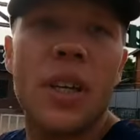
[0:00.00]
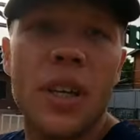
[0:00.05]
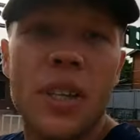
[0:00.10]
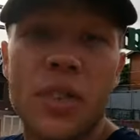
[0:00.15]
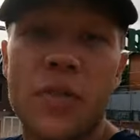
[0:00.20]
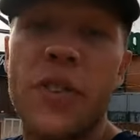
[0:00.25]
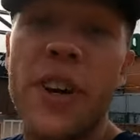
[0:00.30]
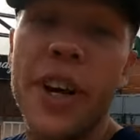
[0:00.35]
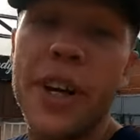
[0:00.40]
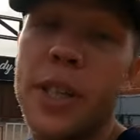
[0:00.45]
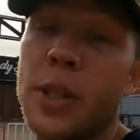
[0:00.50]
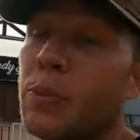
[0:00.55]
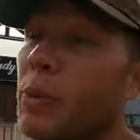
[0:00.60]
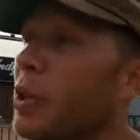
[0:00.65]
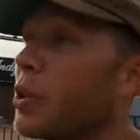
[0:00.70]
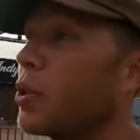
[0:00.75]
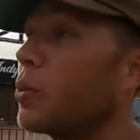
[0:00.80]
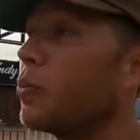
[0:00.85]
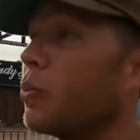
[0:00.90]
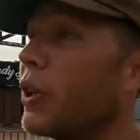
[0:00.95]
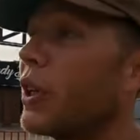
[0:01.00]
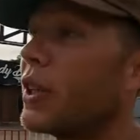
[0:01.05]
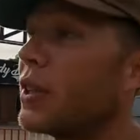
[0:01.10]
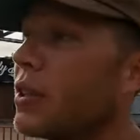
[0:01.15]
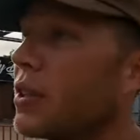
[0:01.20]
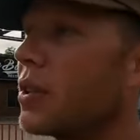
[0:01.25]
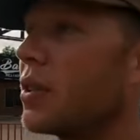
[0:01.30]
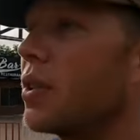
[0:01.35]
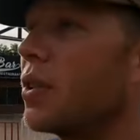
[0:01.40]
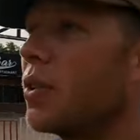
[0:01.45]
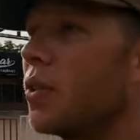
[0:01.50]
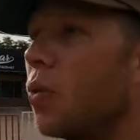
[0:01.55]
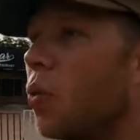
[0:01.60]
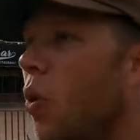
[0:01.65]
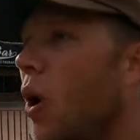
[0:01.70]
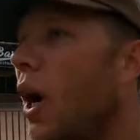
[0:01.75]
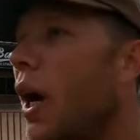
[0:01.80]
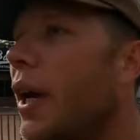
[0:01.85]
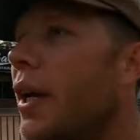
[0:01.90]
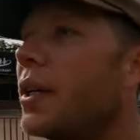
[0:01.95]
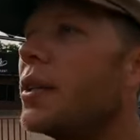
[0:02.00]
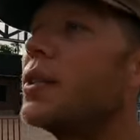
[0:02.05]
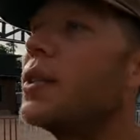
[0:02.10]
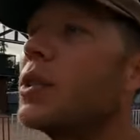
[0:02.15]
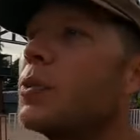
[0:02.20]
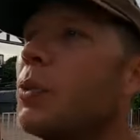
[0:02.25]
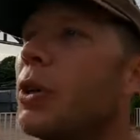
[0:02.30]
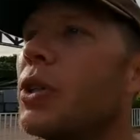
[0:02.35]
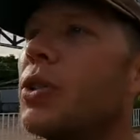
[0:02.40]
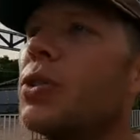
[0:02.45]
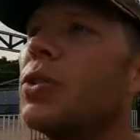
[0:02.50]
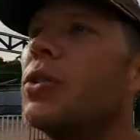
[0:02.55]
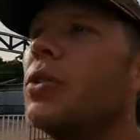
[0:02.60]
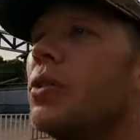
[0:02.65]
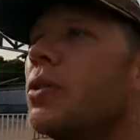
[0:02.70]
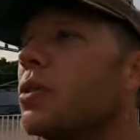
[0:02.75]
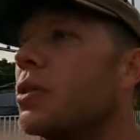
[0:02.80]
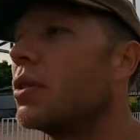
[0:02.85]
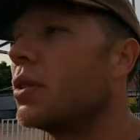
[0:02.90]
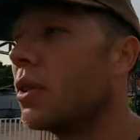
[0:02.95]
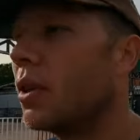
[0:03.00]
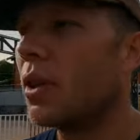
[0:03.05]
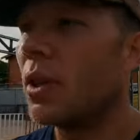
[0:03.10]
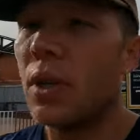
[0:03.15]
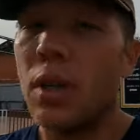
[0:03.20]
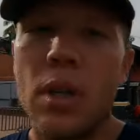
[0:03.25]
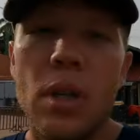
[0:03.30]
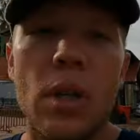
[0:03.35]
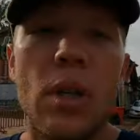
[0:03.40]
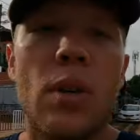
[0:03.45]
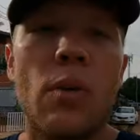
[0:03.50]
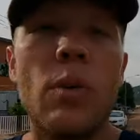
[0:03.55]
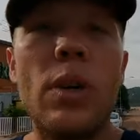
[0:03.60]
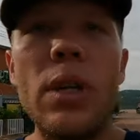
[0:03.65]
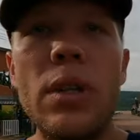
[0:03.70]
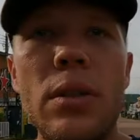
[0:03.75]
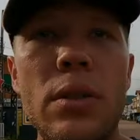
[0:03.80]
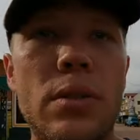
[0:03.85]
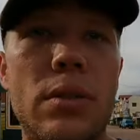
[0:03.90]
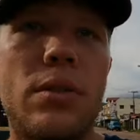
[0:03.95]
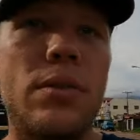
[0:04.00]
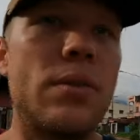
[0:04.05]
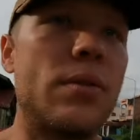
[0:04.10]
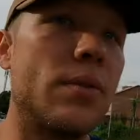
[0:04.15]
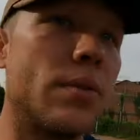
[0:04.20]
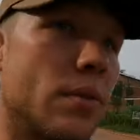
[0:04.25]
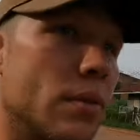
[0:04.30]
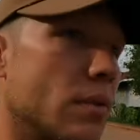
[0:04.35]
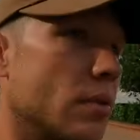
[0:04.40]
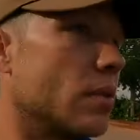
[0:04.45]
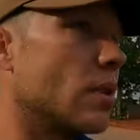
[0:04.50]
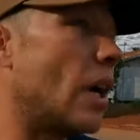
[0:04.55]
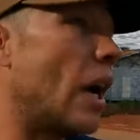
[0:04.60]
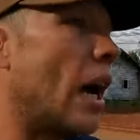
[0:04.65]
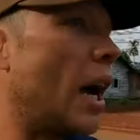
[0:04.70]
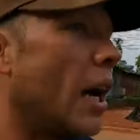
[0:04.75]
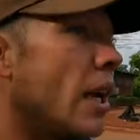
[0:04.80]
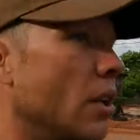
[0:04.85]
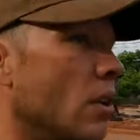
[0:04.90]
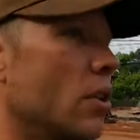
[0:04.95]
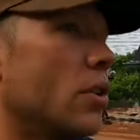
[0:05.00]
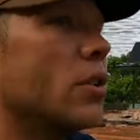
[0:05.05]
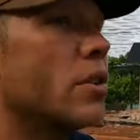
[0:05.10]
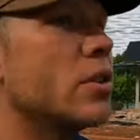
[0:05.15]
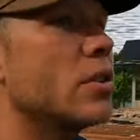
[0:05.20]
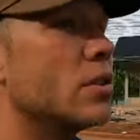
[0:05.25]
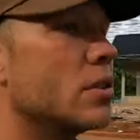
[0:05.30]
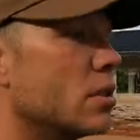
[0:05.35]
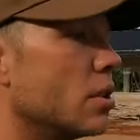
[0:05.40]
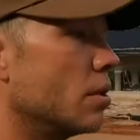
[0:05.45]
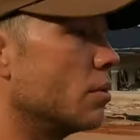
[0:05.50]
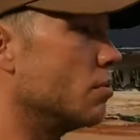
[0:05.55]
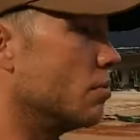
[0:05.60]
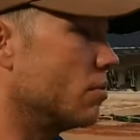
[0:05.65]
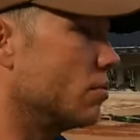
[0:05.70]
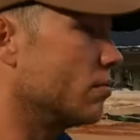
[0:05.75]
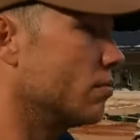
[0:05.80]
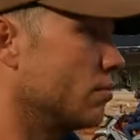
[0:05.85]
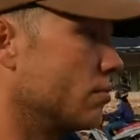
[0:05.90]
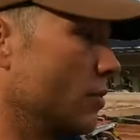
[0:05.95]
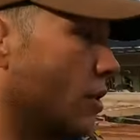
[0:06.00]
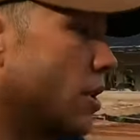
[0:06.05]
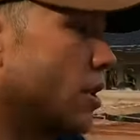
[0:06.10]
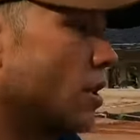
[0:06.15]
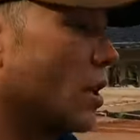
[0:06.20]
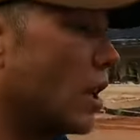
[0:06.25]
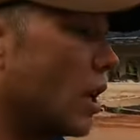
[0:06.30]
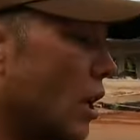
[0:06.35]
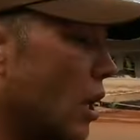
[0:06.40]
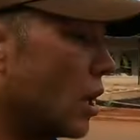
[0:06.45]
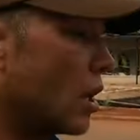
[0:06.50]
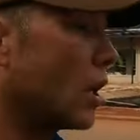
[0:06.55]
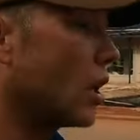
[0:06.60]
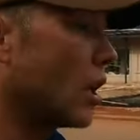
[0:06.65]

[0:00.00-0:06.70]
It's a very special place. Why is it special? Well, I learned a